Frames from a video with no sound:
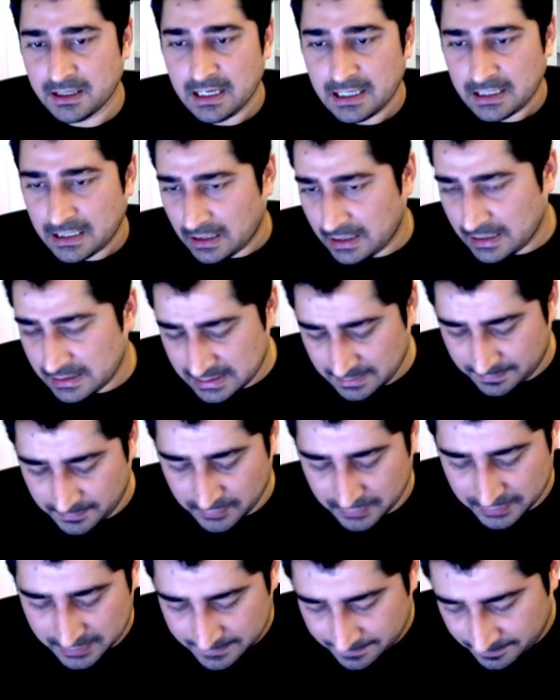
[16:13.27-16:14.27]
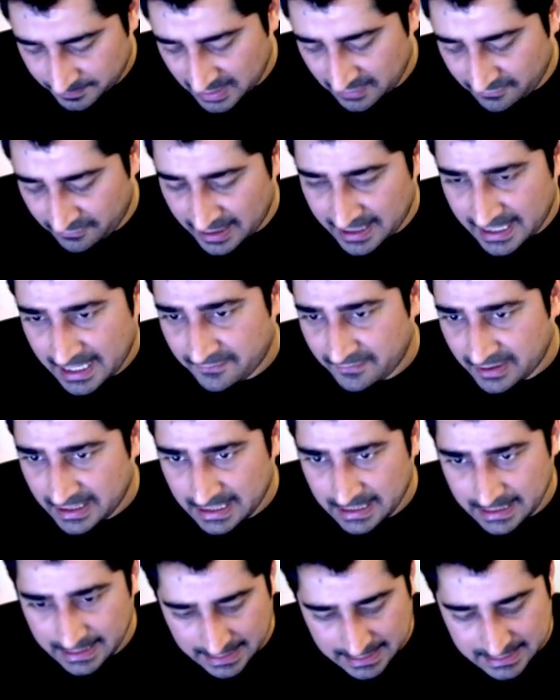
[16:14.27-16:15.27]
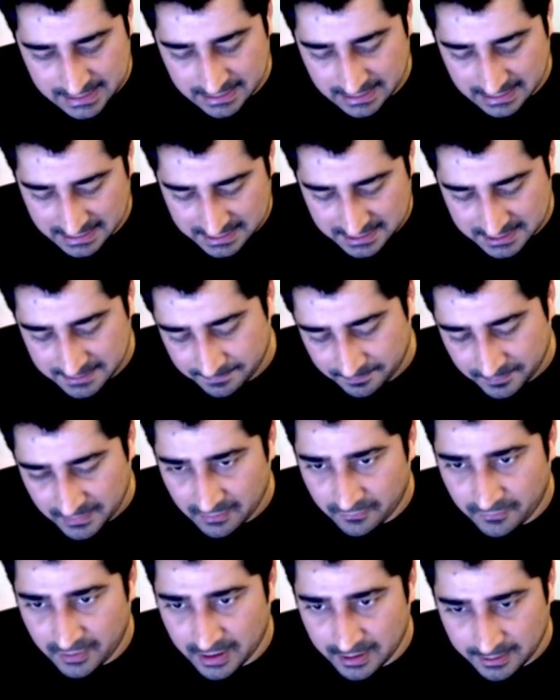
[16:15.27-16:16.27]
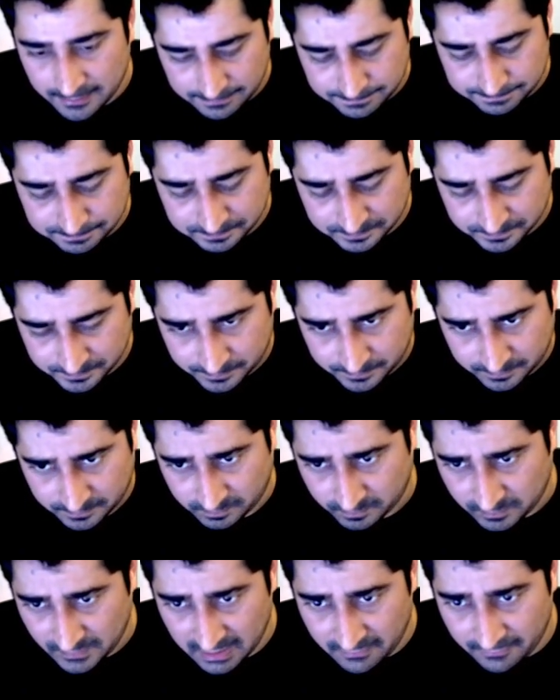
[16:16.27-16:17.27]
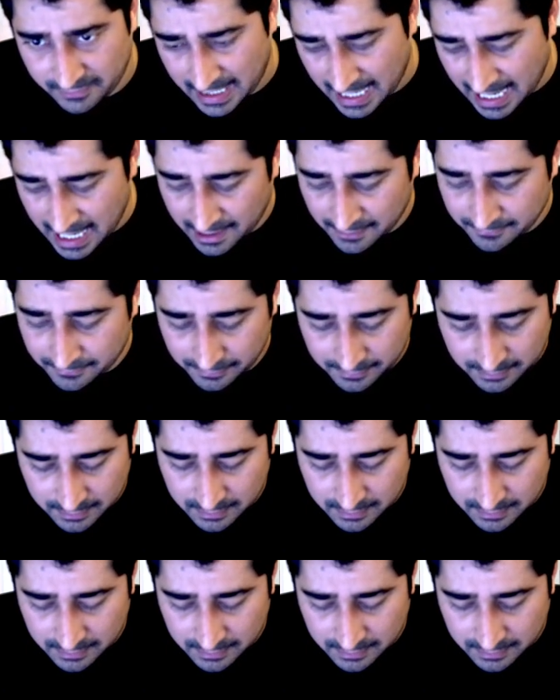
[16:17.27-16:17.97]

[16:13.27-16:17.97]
Now let's suppose if I have L8 list where we have